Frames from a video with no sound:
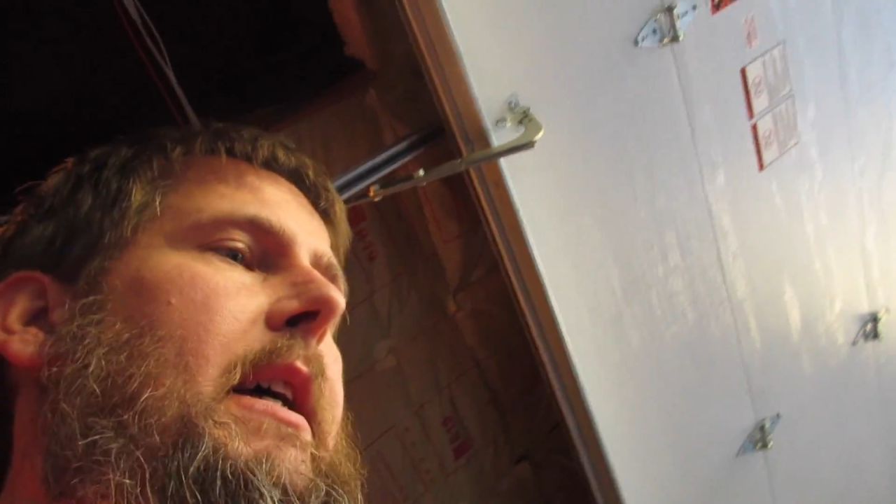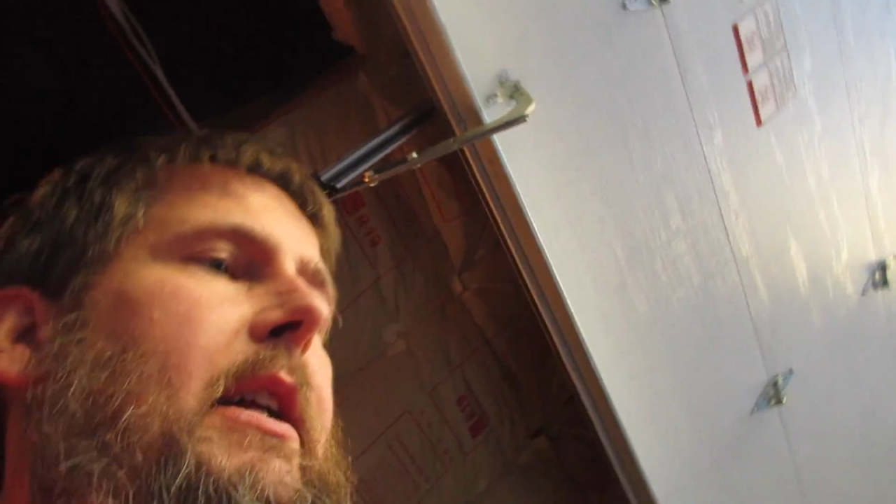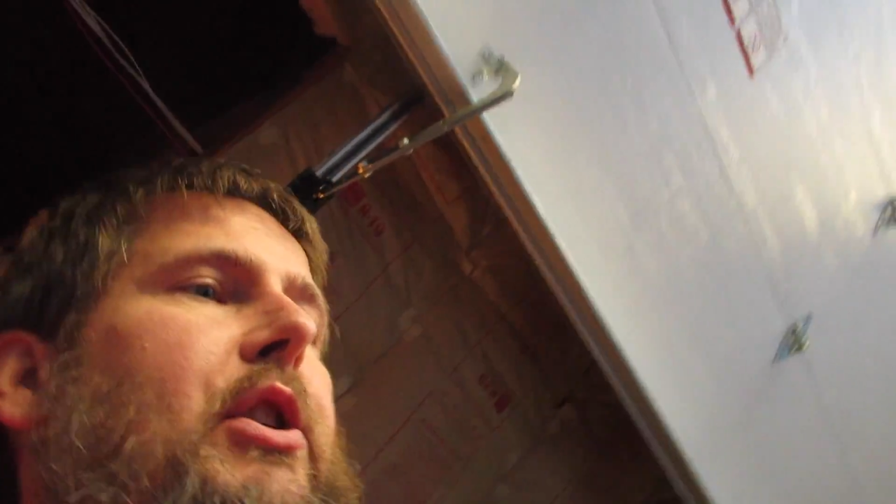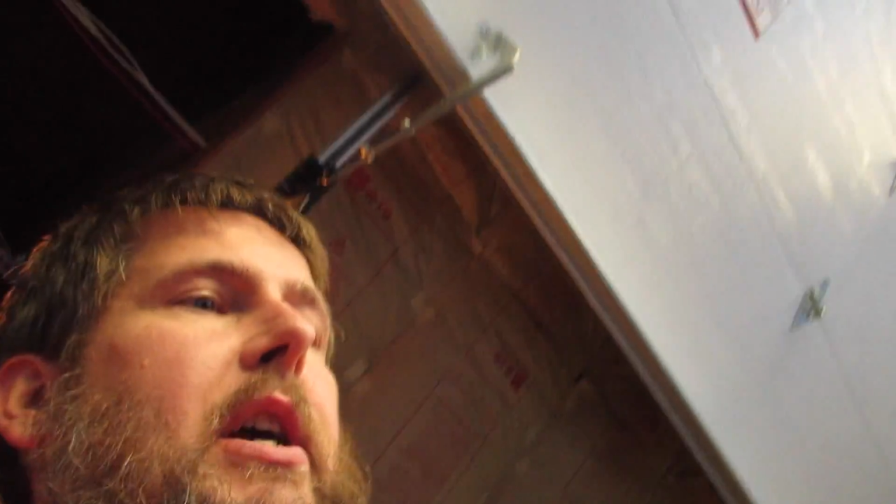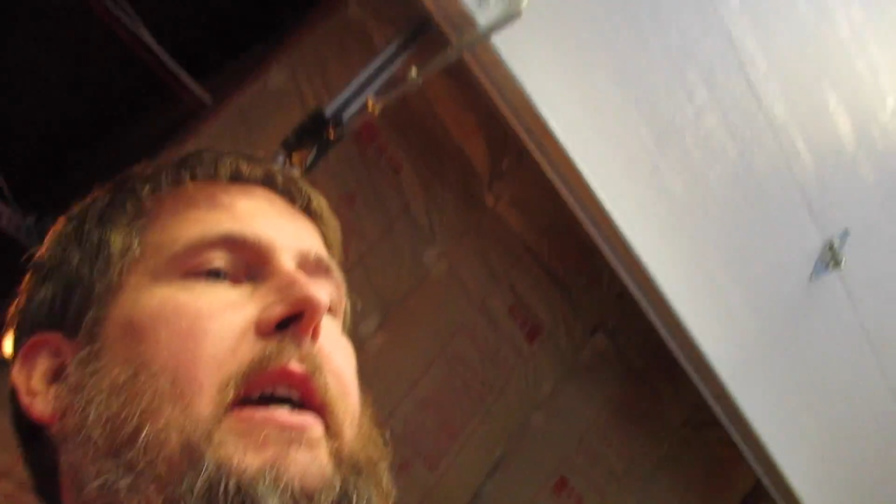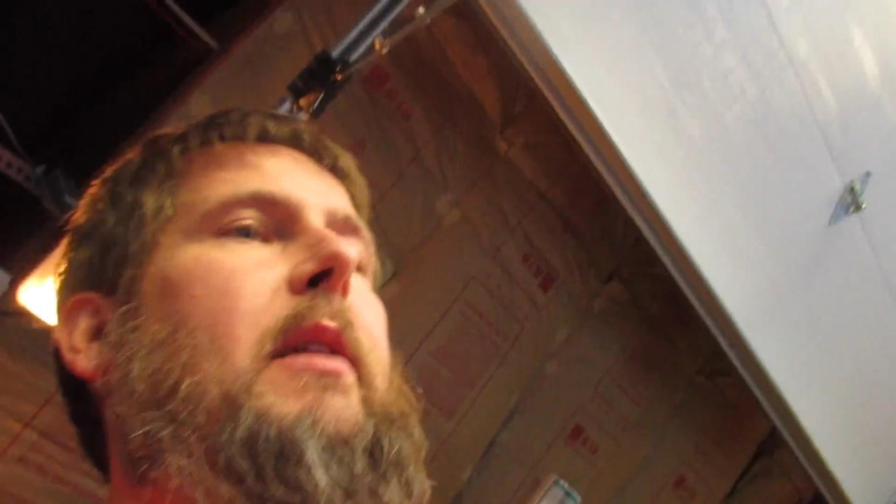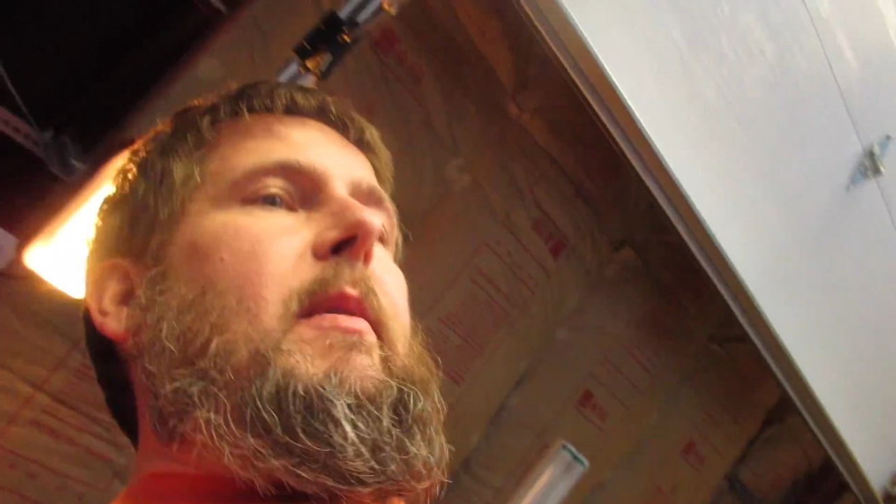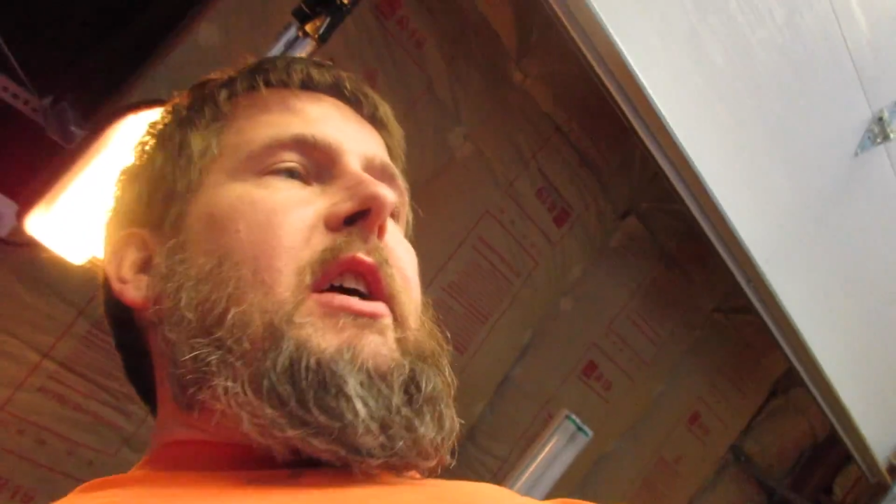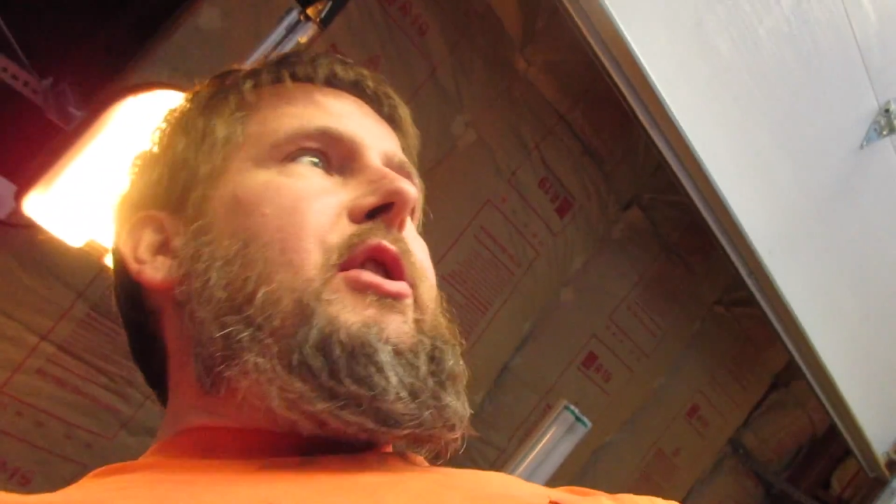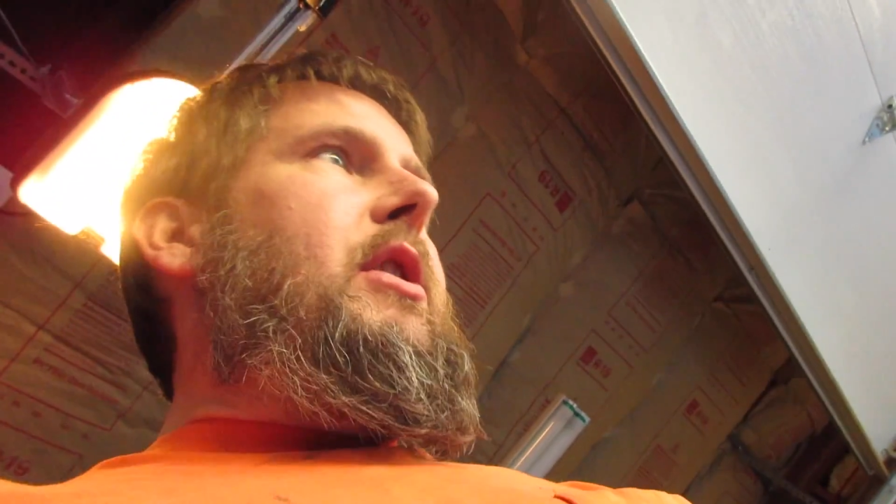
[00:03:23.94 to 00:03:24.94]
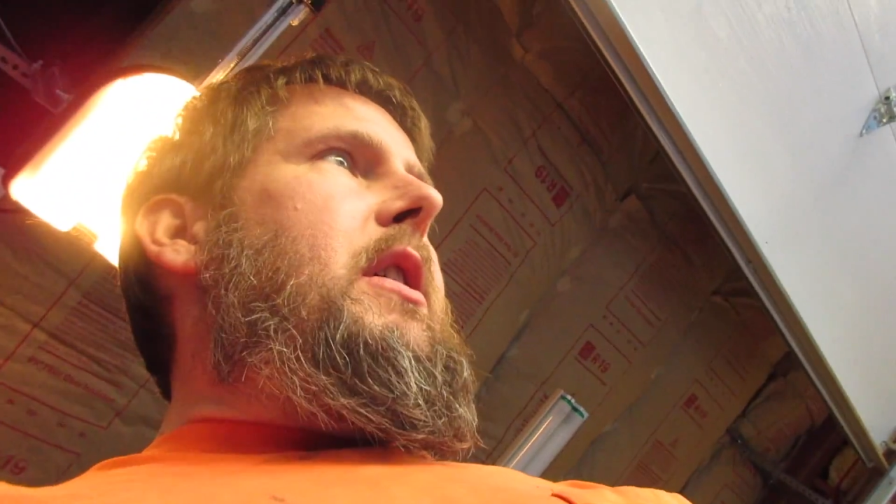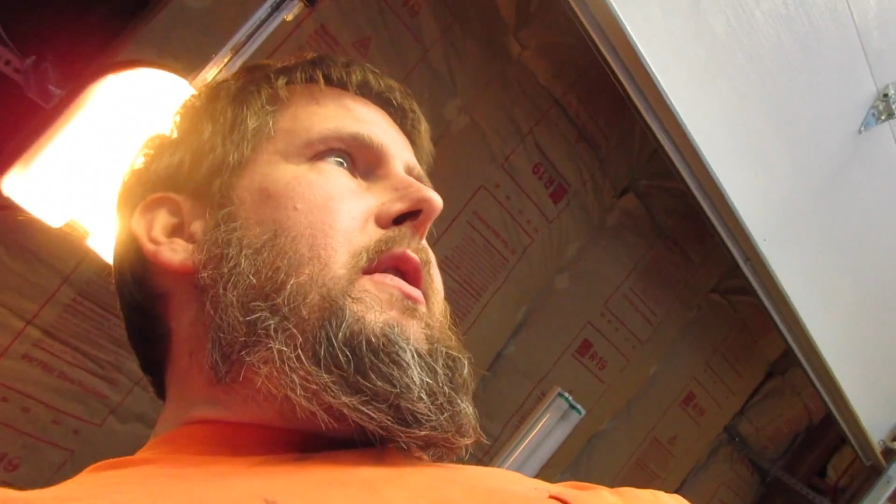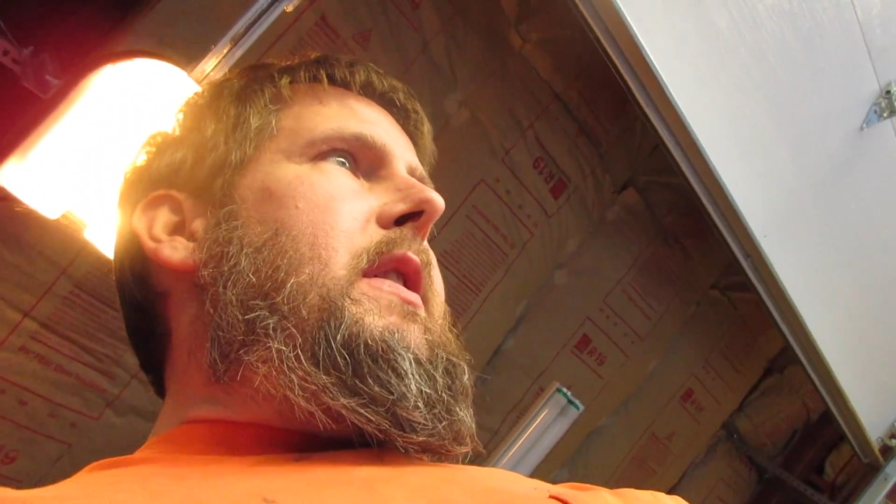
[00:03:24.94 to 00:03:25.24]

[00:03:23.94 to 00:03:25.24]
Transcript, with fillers: and check and make sure